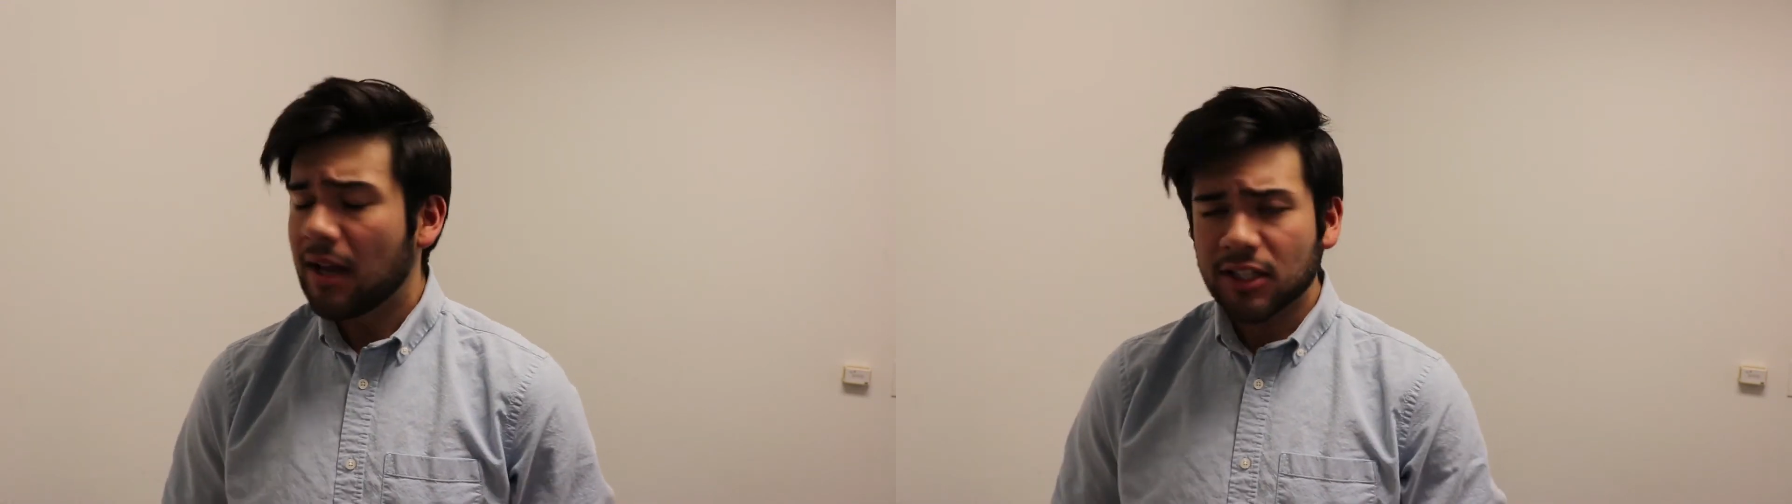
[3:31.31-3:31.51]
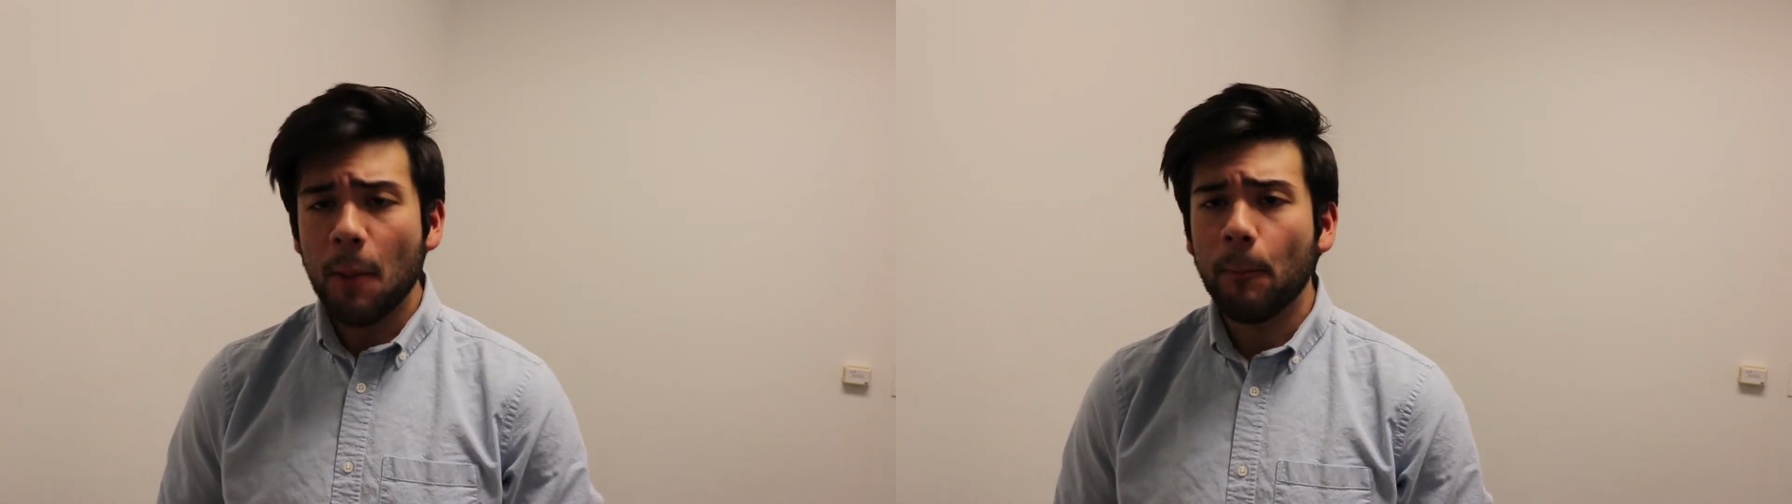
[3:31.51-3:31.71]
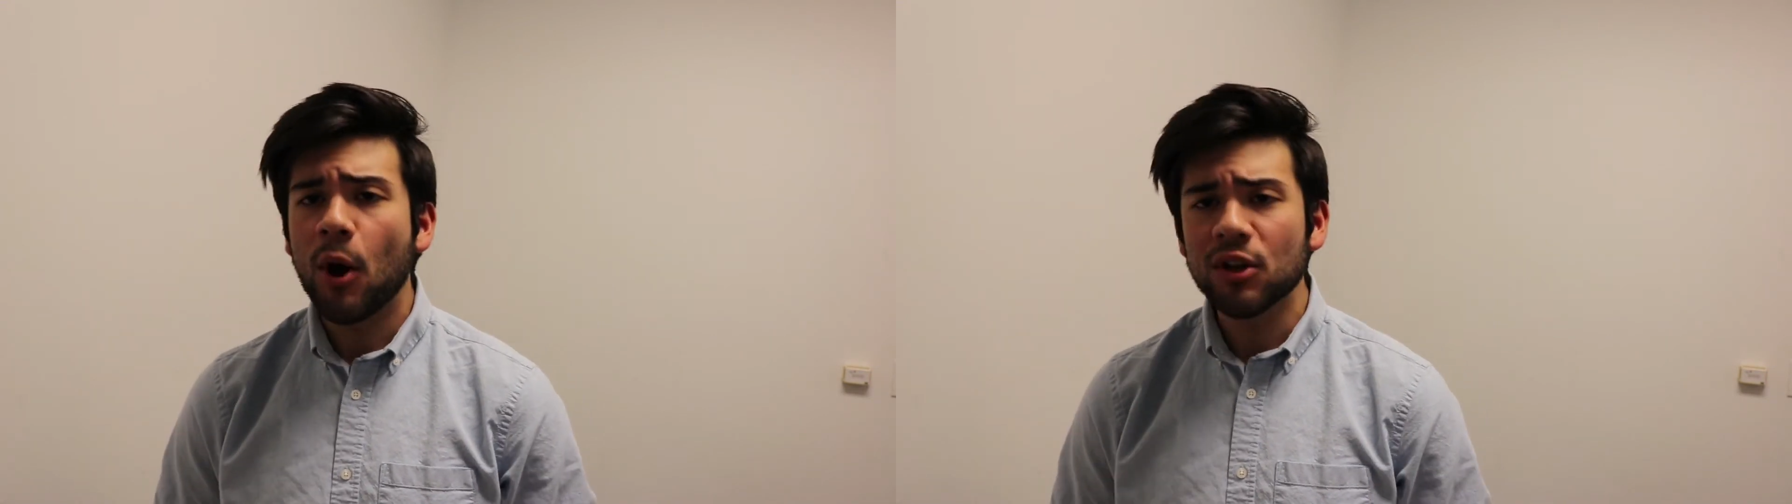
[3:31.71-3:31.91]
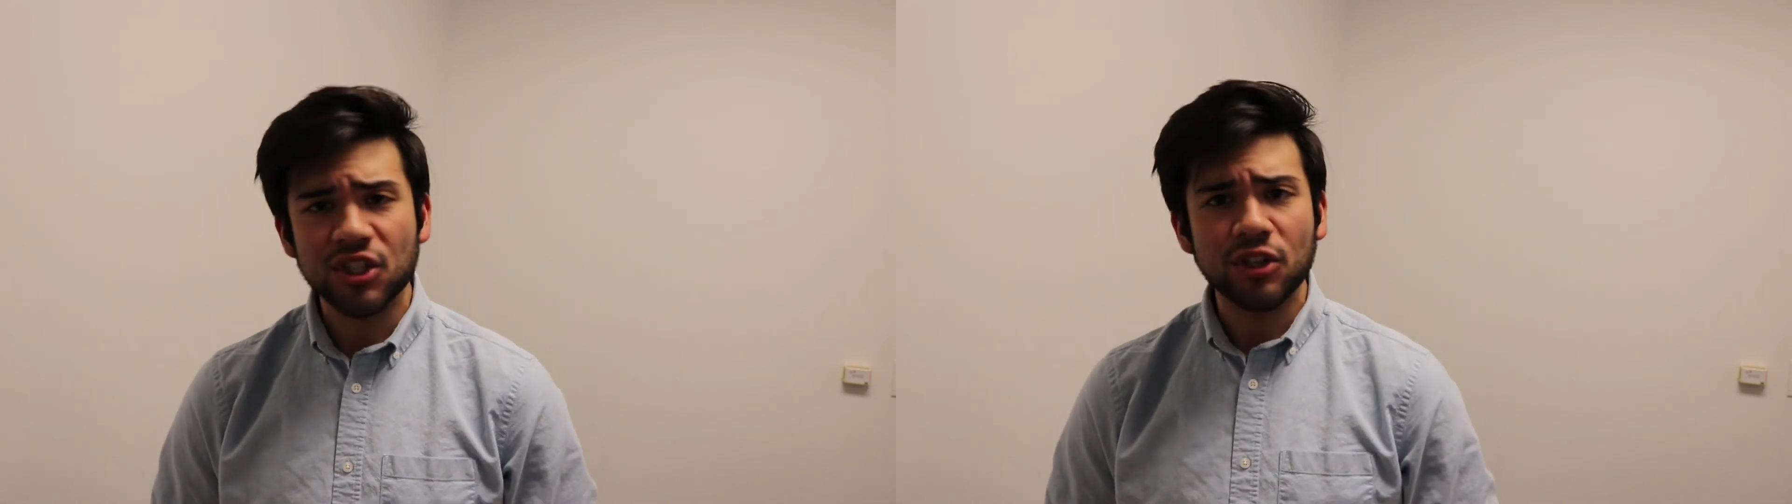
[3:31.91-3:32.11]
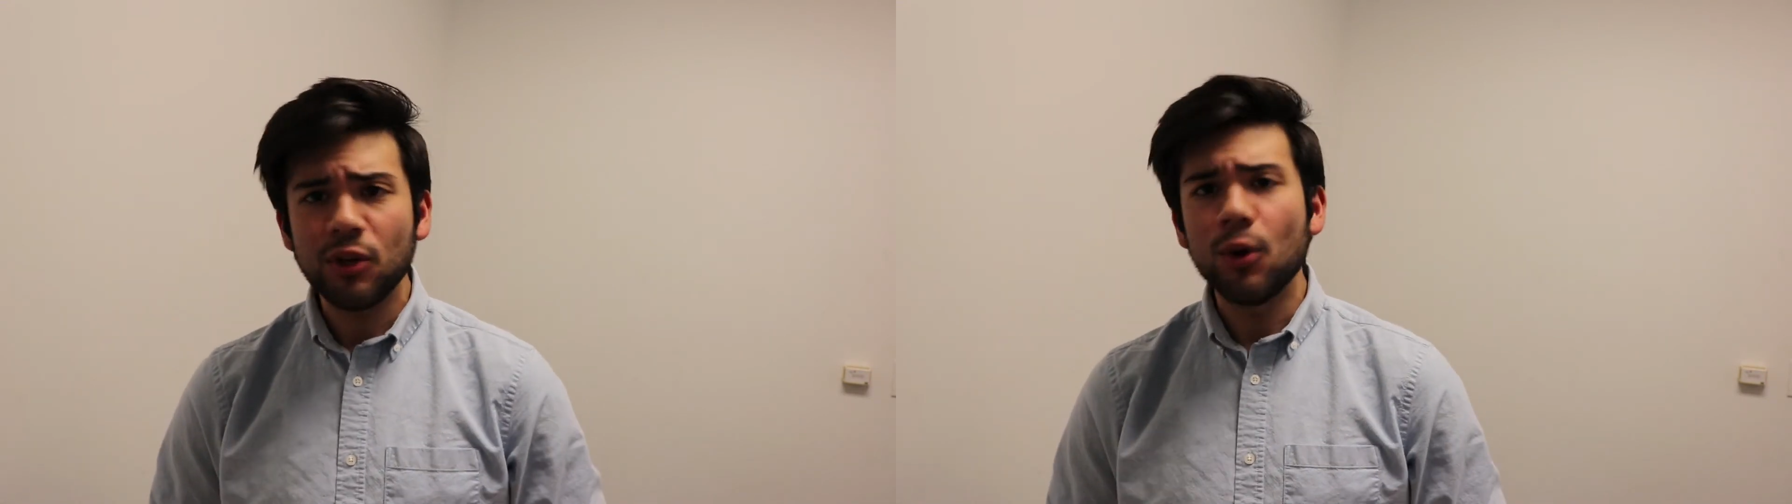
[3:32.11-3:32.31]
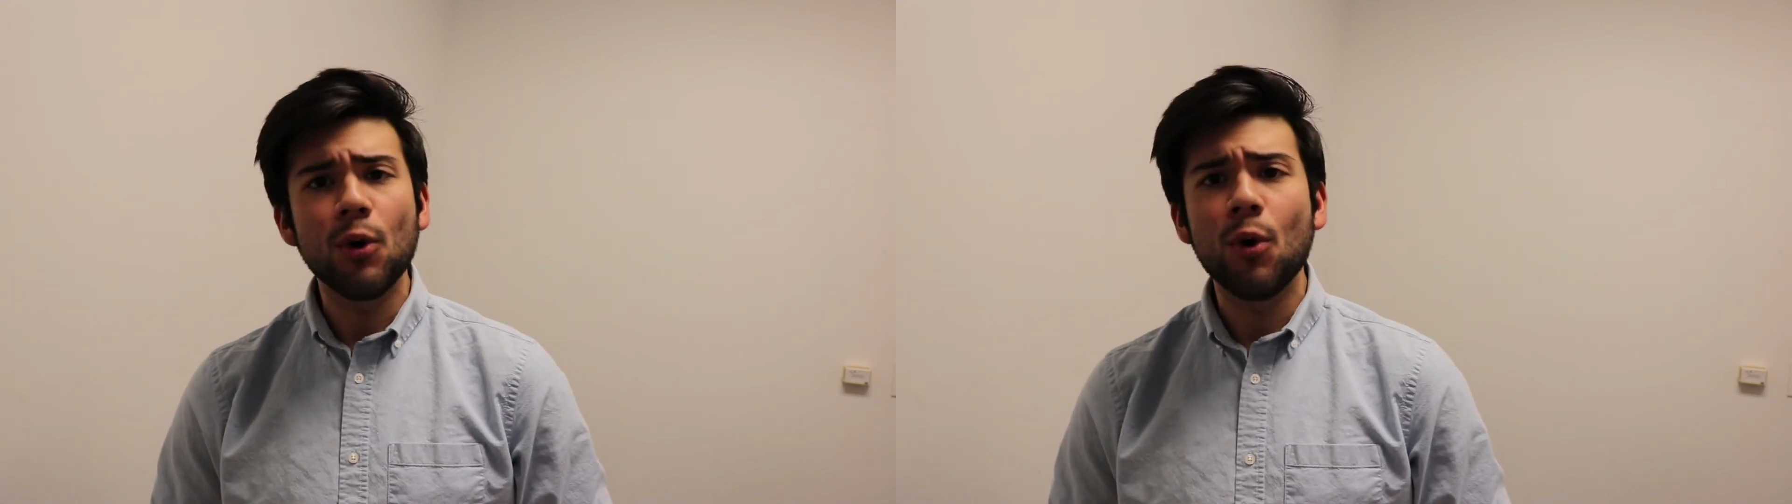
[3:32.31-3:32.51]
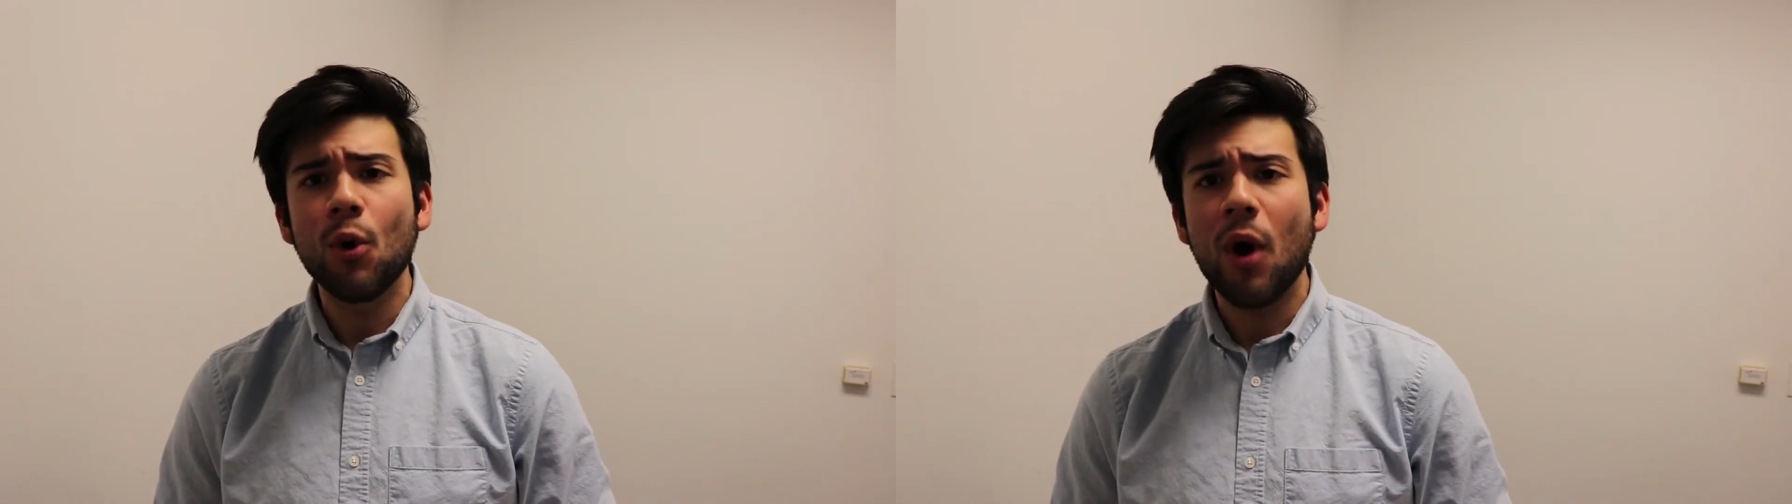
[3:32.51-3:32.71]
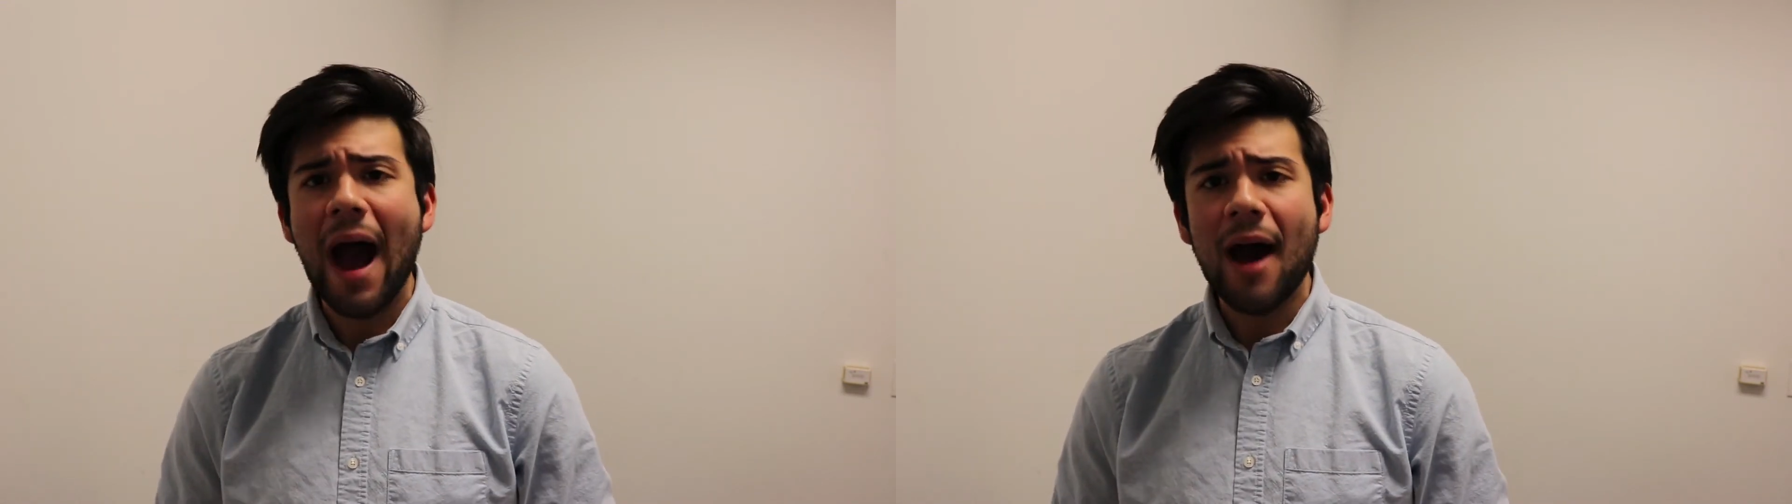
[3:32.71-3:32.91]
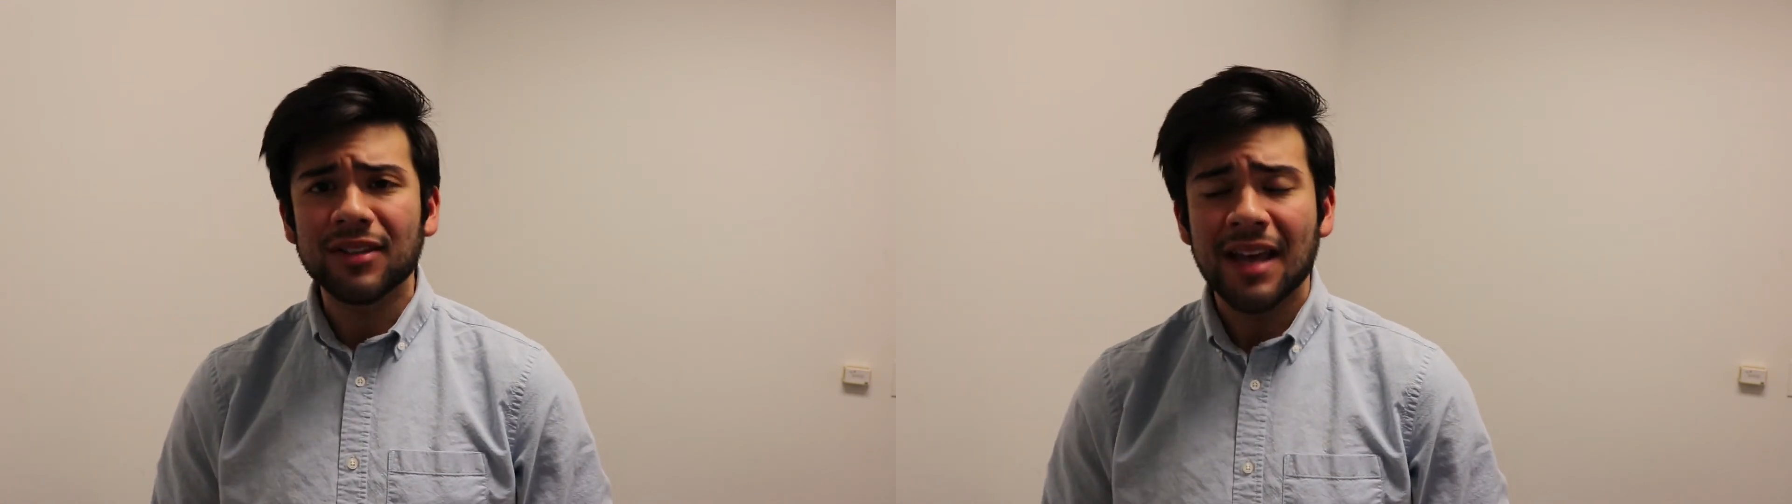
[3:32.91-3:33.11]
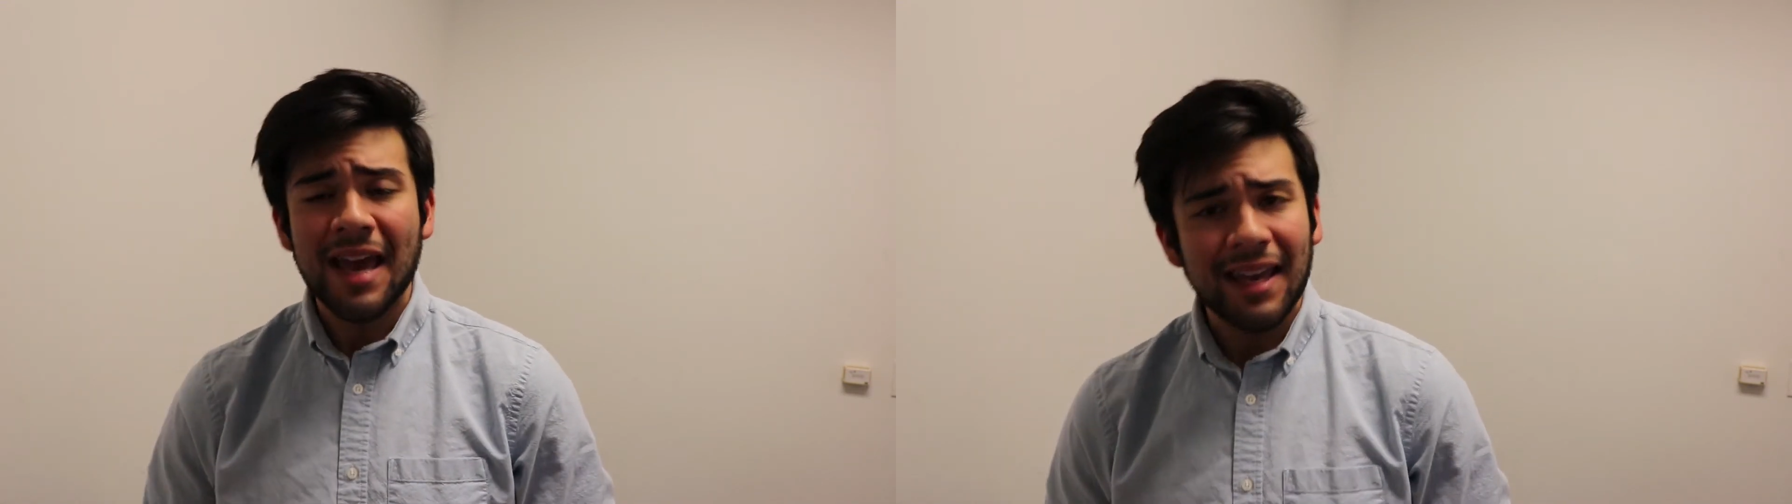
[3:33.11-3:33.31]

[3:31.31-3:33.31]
to push you out,